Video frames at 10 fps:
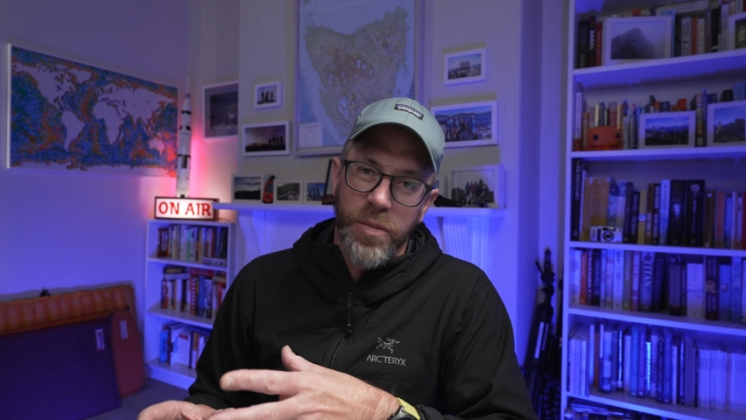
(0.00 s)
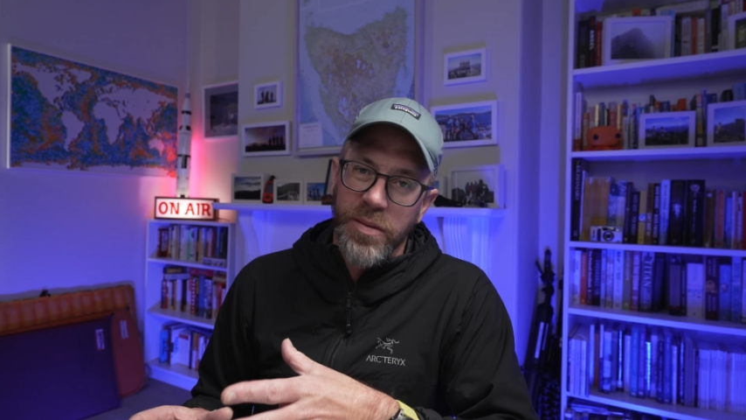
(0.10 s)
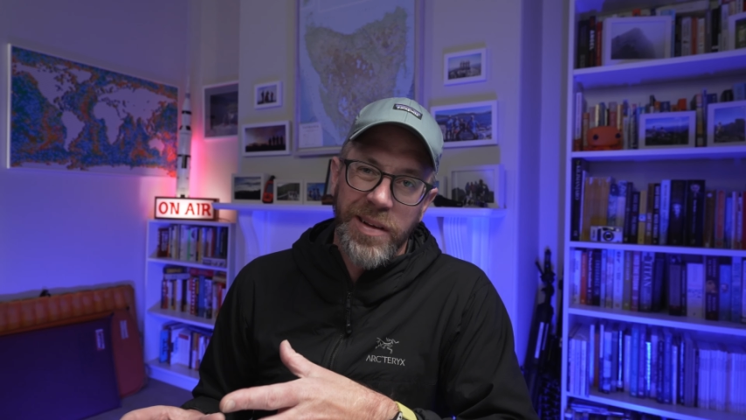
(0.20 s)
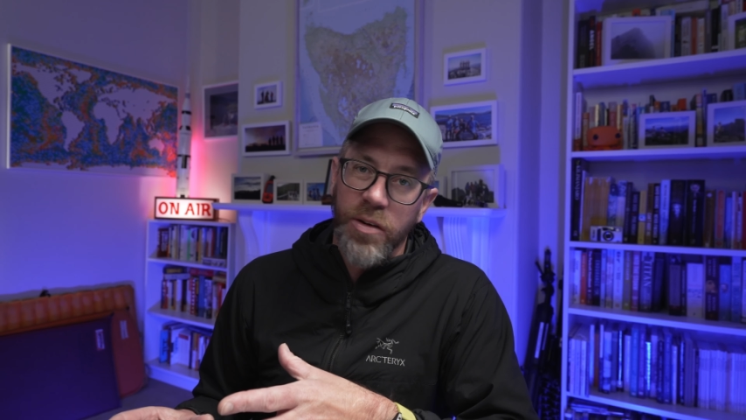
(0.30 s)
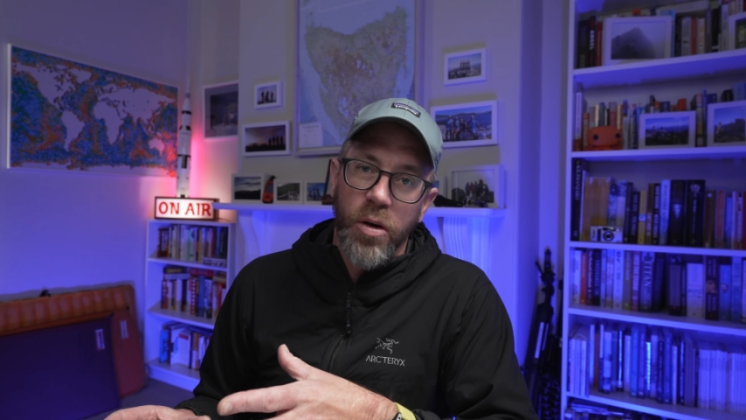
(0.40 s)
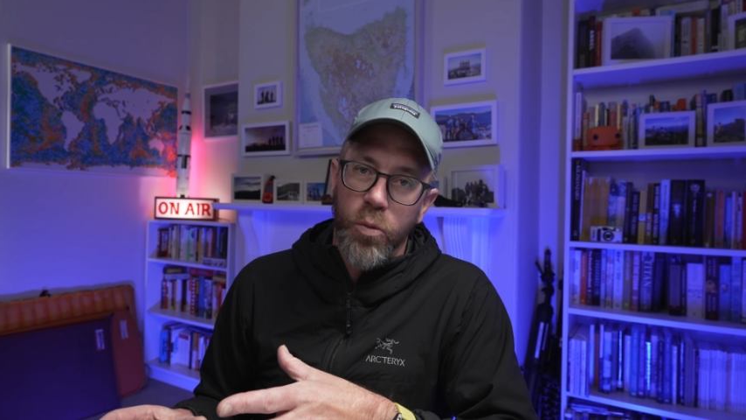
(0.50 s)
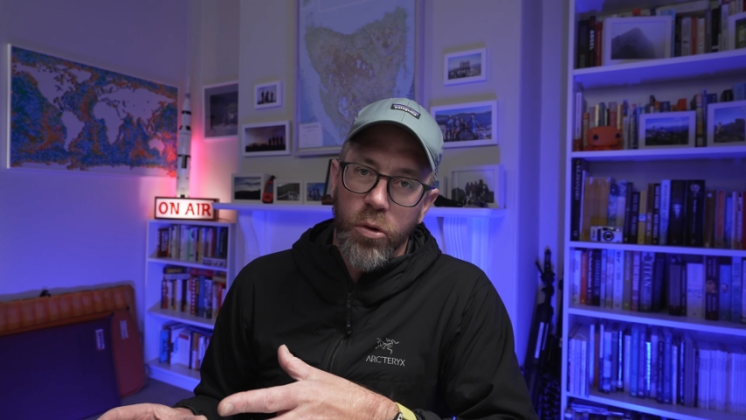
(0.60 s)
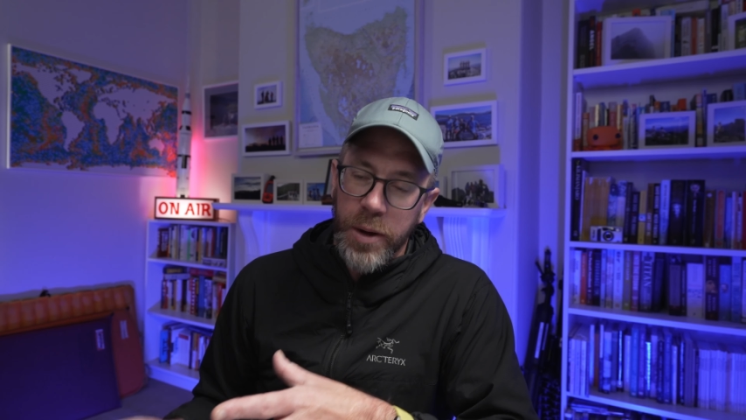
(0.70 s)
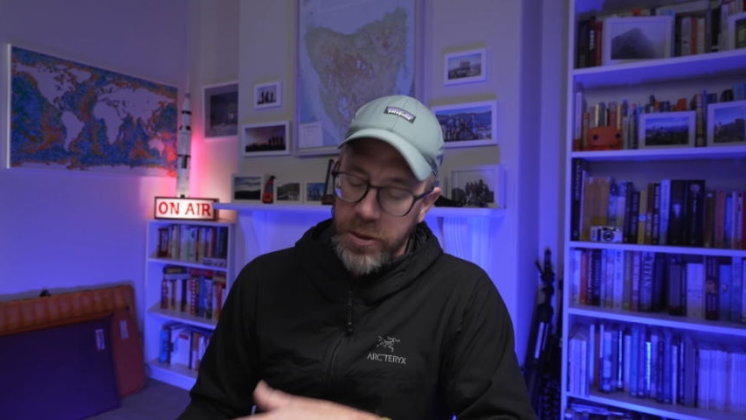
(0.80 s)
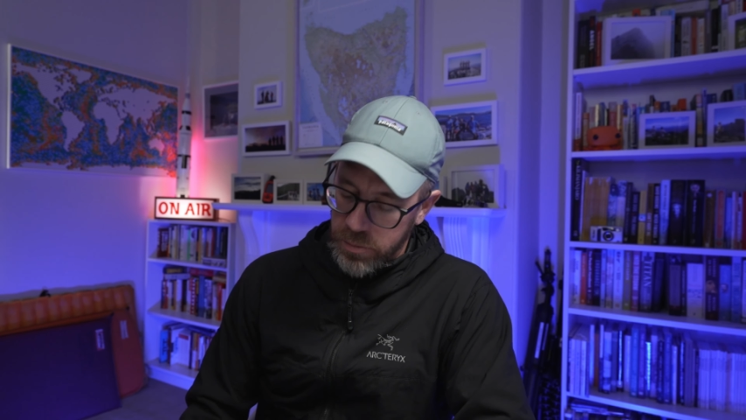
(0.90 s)
they're a lot
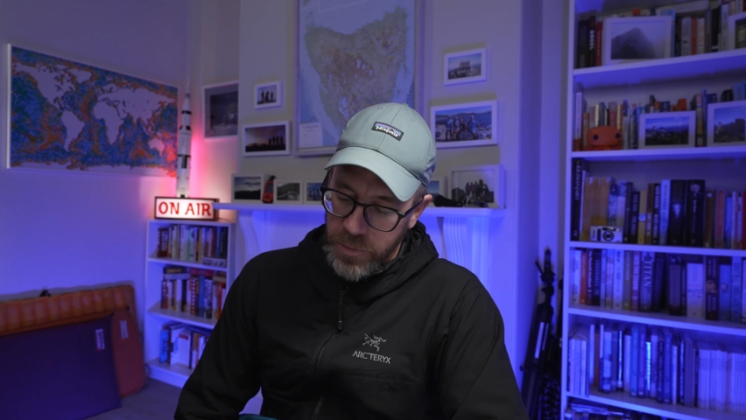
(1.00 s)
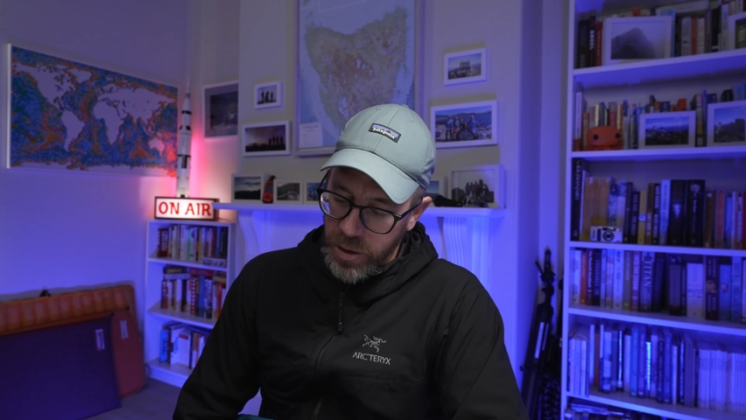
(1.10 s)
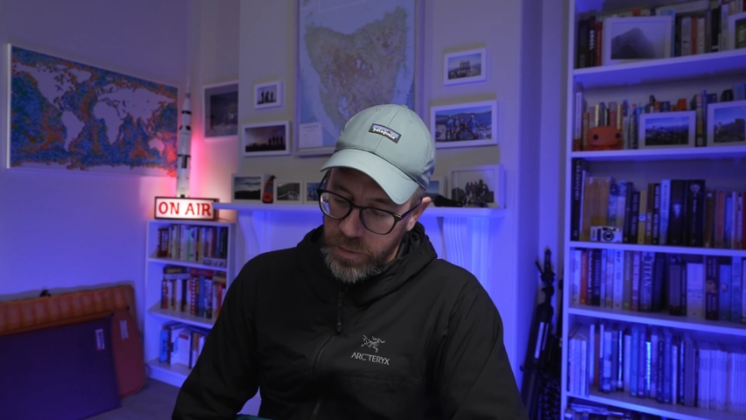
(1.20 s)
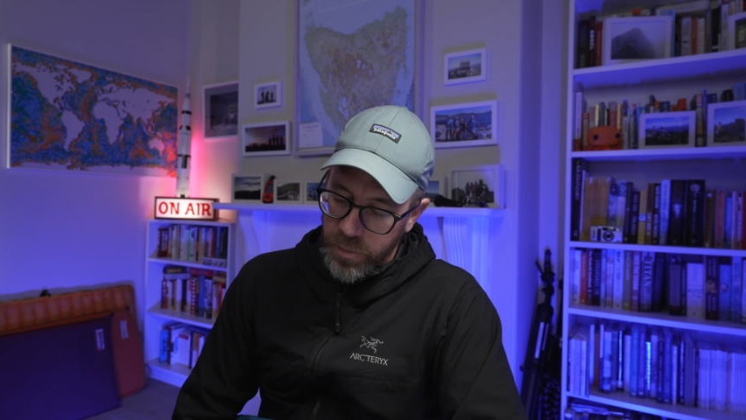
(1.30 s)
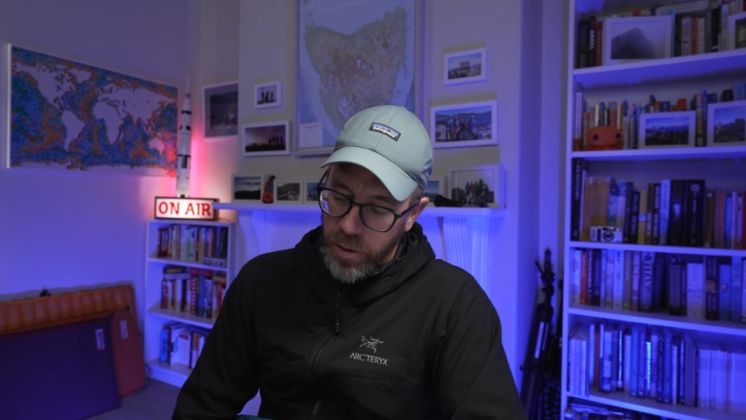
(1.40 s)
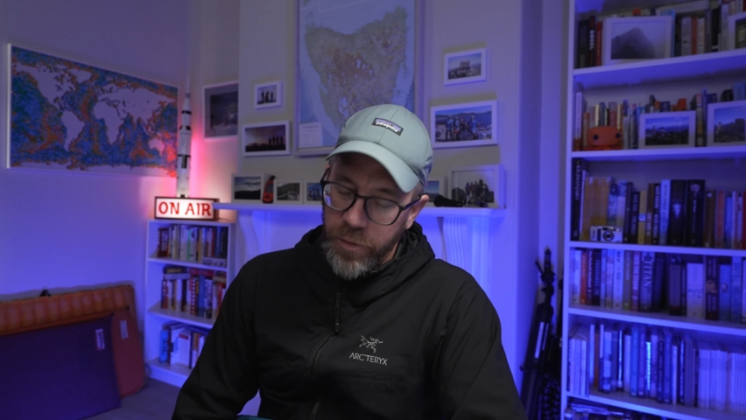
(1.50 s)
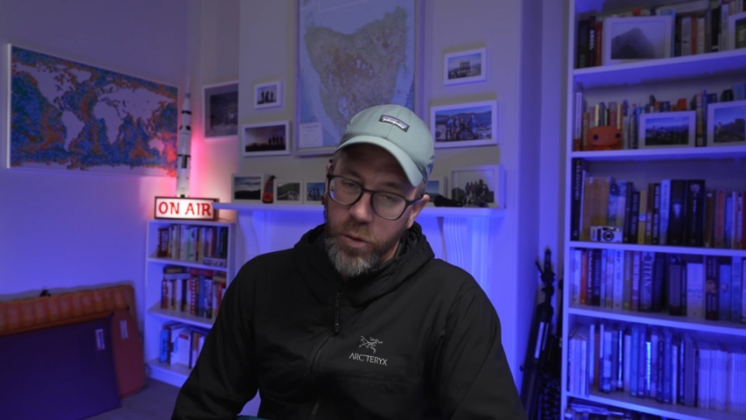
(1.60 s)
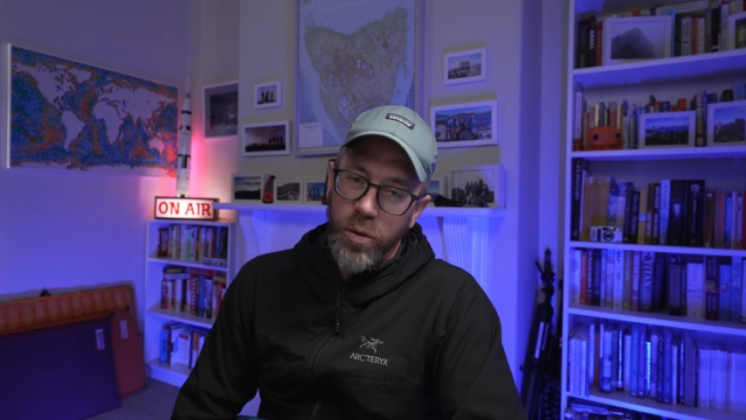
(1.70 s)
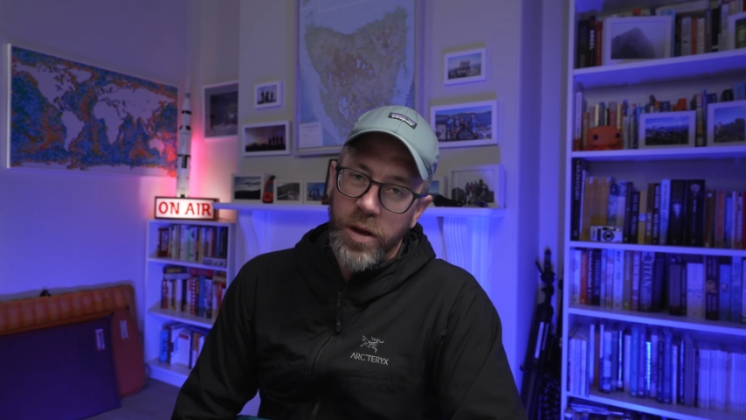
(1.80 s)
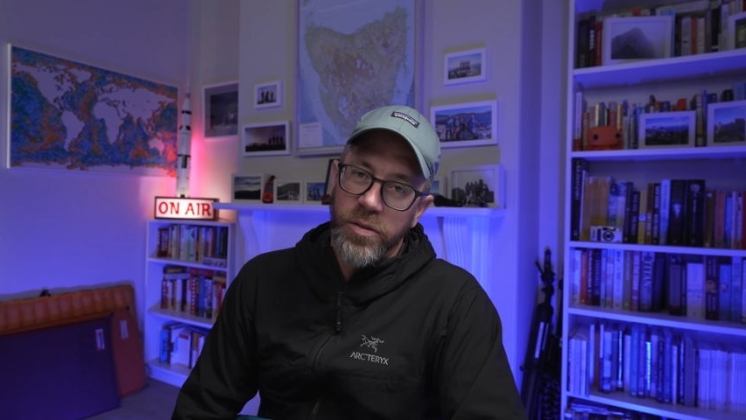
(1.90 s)
warmer. Yeah,
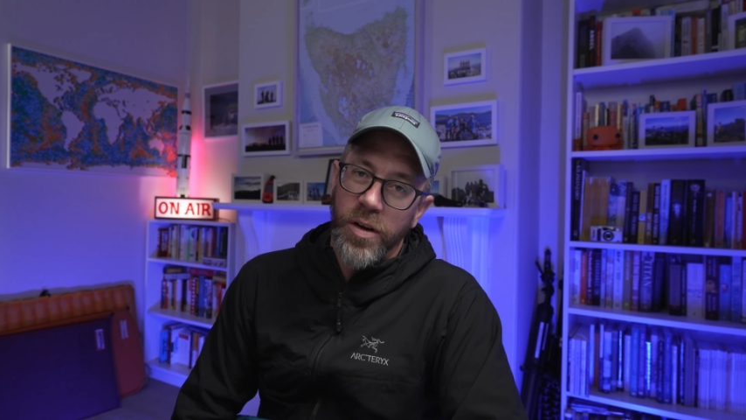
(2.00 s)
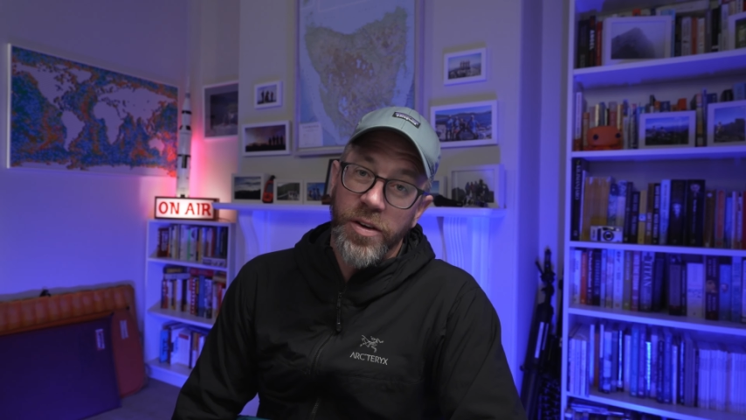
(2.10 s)
I